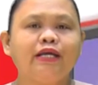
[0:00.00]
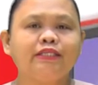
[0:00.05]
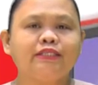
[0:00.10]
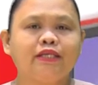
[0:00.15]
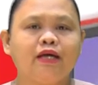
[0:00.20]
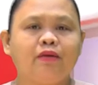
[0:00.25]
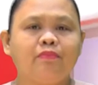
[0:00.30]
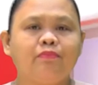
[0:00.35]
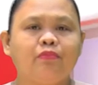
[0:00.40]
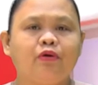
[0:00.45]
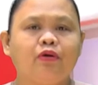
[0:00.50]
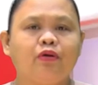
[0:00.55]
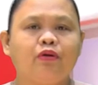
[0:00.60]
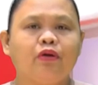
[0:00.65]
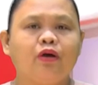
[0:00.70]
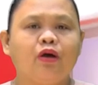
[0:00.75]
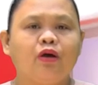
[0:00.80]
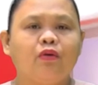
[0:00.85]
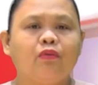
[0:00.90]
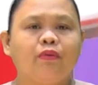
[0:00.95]
example,
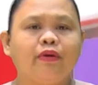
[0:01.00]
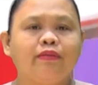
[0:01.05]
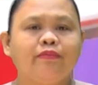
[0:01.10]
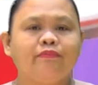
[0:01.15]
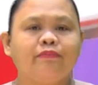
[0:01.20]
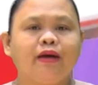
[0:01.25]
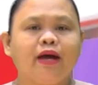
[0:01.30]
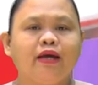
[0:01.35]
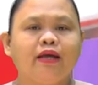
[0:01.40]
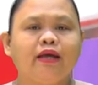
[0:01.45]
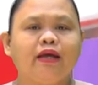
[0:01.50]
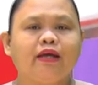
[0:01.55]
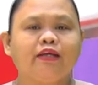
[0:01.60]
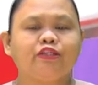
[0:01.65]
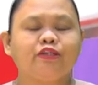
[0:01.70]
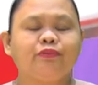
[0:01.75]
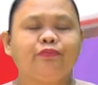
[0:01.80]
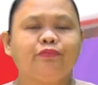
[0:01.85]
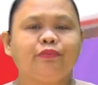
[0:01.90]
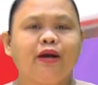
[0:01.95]
when buying a
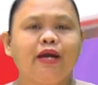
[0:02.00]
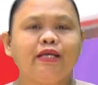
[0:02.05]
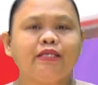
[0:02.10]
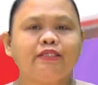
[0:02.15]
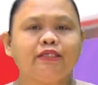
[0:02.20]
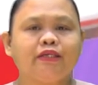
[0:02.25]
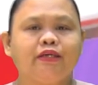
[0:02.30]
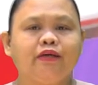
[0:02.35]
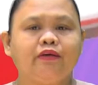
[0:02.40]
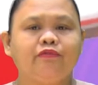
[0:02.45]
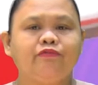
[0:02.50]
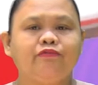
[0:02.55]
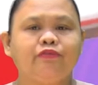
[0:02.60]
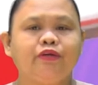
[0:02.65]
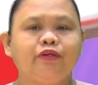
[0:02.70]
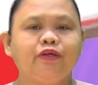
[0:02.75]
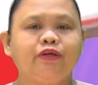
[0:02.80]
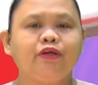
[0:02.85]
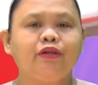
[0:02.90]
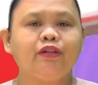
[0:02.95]
surprise gift
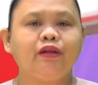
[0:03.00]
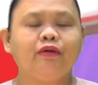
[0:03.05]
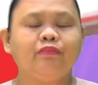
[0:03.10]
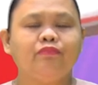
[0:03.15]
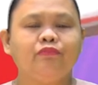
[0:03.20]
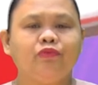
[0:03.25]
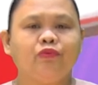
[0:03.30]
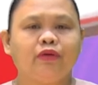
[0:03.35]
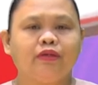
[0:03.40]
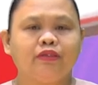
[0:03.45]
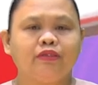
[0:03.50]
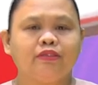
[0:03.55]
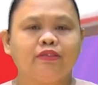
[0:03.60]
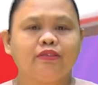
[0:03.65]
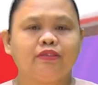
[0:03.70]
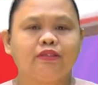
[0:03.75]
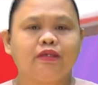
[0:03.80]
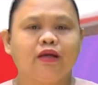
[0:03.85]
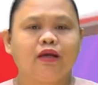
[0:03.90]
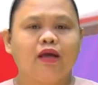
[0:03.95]
for your loved
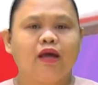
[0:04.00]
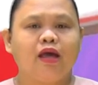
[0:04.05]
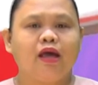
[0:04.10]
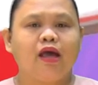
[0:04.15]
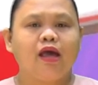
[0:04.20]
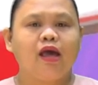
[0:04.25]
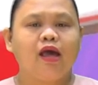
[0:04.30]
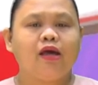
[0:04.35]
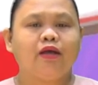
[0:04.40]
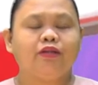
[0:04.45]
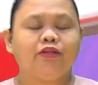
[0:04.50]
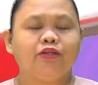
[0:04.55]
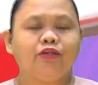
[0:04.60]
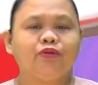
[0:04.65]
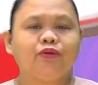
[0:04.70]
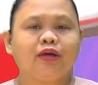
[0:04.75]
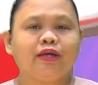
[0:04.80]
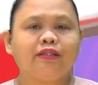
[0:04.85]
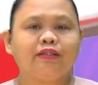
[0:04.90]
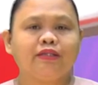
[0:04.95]
ones, and you
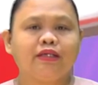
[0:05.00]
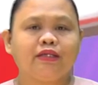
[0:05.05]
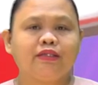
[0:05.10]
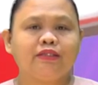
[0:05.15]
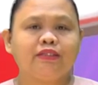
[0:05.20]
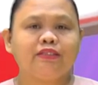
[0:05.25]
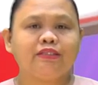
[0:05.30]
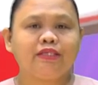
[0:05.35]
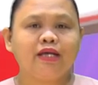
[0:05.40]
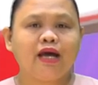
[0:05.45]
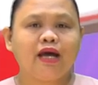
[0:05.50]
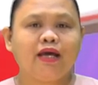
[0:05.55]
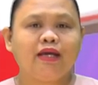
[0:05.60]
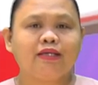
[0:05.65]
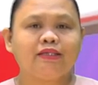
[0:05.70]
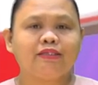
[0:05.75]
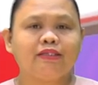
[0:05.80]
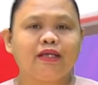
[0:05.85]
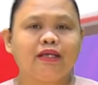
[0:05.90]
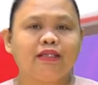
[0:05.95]
can tell the
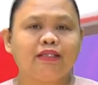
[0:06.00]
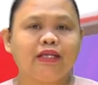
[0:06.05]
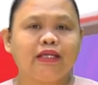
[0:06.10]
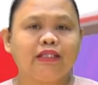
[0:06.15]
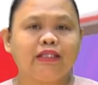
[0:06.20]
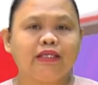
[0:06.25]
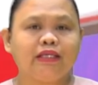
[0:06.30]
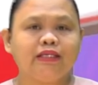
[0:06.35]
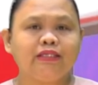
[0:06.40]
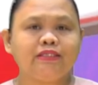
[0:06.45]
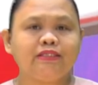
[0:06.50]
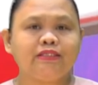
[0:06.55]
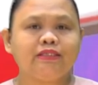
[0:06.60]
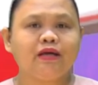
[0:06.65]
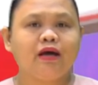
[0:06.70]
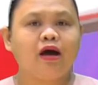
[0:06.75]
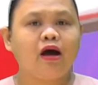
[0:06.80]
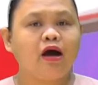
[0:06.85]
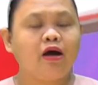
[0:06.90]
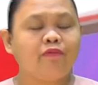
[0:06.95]
size, that is
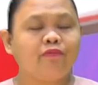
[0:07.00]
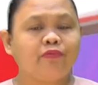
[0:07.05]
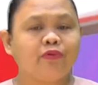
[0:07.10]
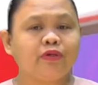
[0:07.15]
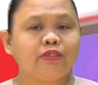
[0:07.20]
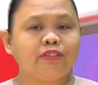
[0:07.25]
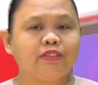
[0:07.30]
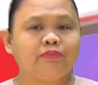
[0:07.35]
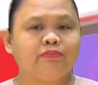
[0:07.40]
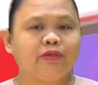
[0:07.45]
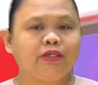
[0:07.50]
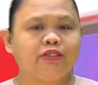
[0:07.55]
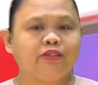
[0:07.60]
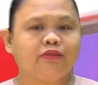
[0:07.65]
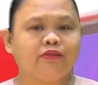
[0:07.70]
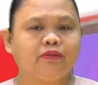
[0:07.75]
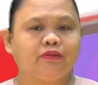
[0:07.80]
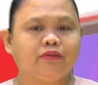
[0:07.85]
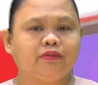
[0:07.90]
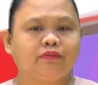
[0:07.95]
approximation.